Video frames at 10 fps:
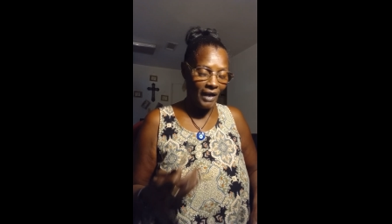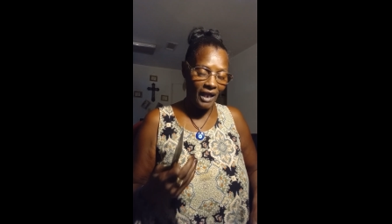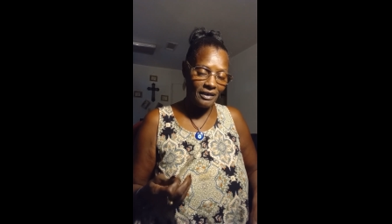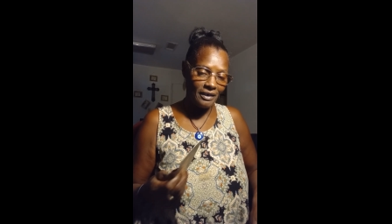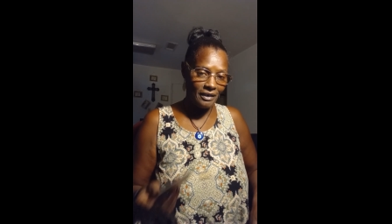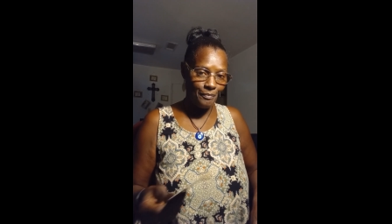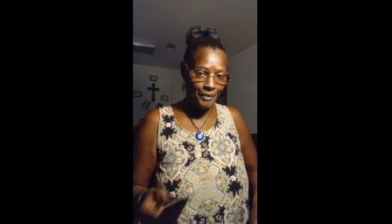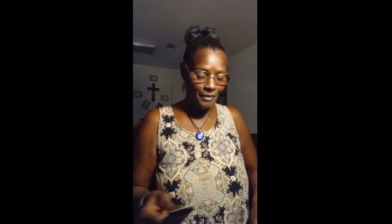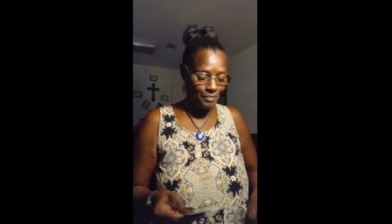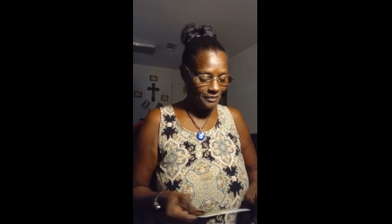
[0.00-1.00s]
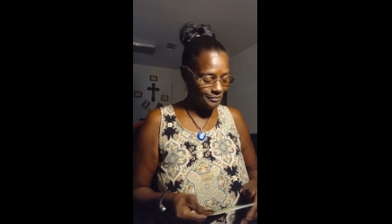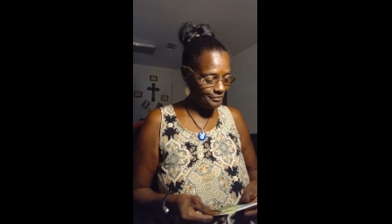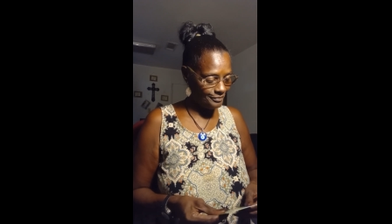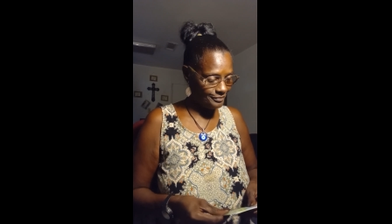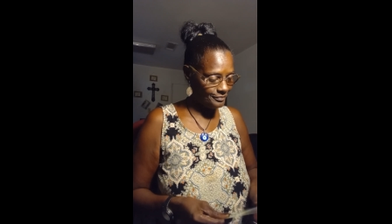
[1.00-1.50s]
I love people.
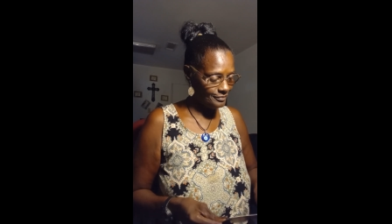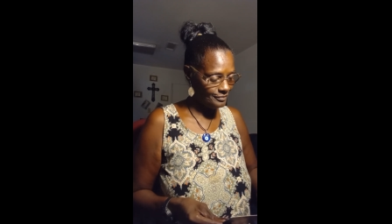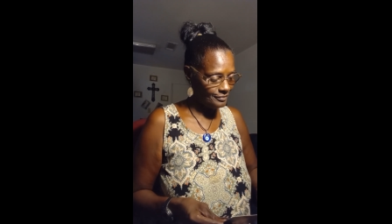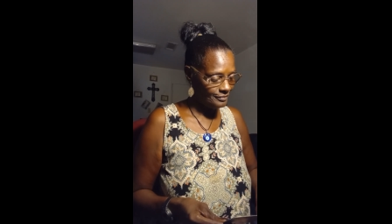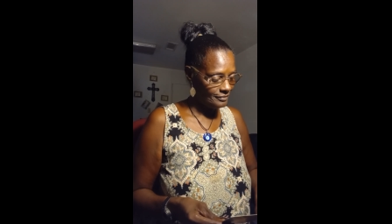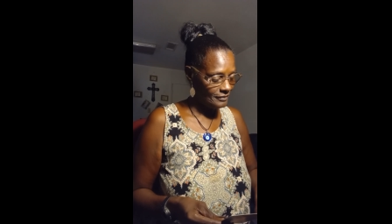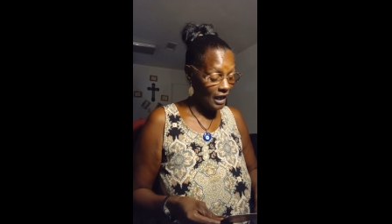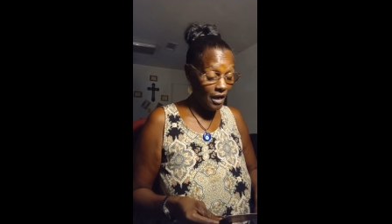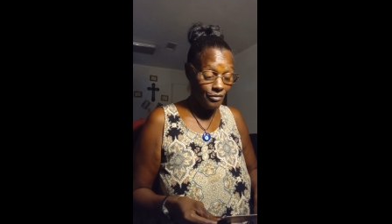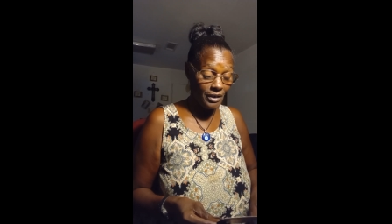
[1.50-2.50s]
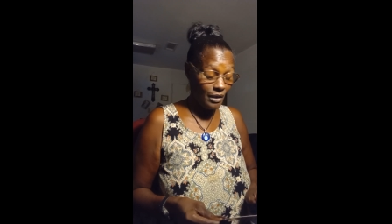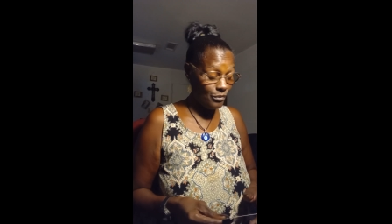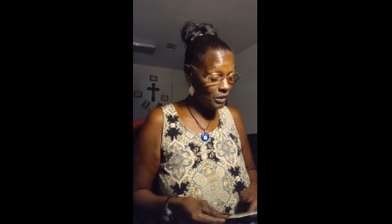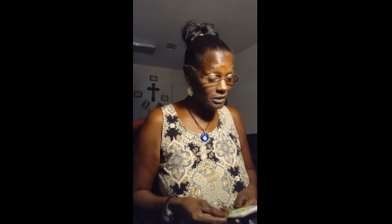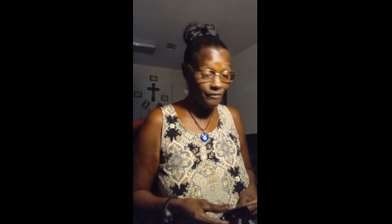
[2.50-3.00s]
I don't
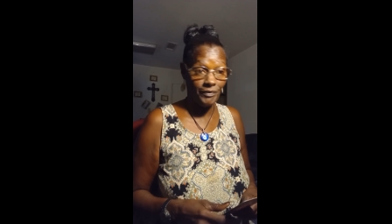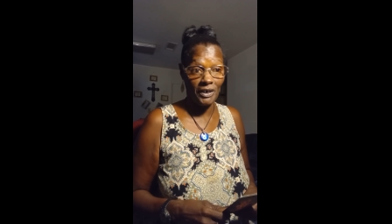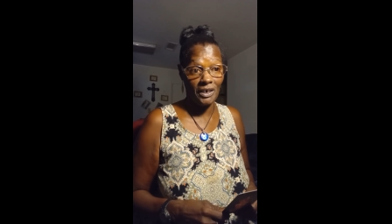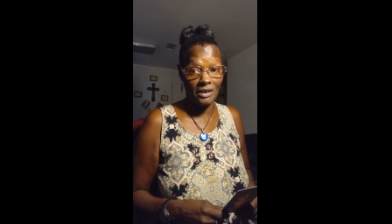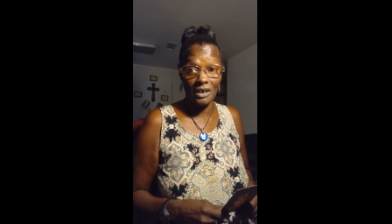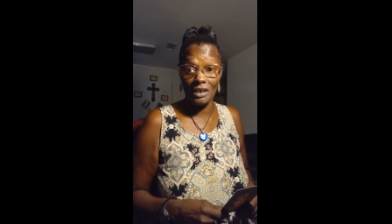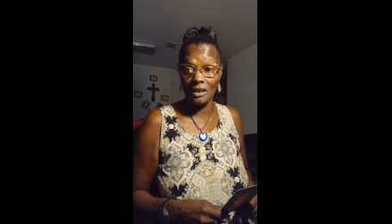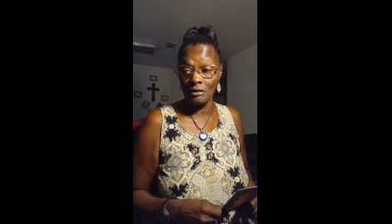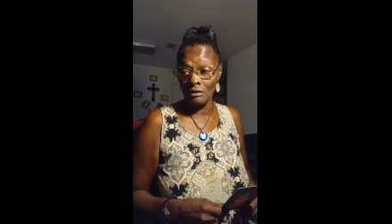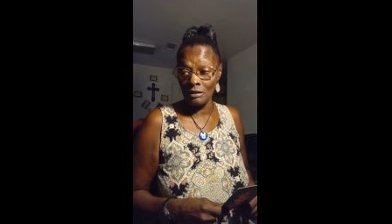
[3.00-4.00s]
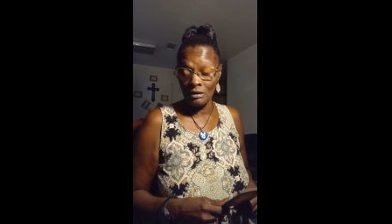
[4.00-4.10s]
care what the fuck he did.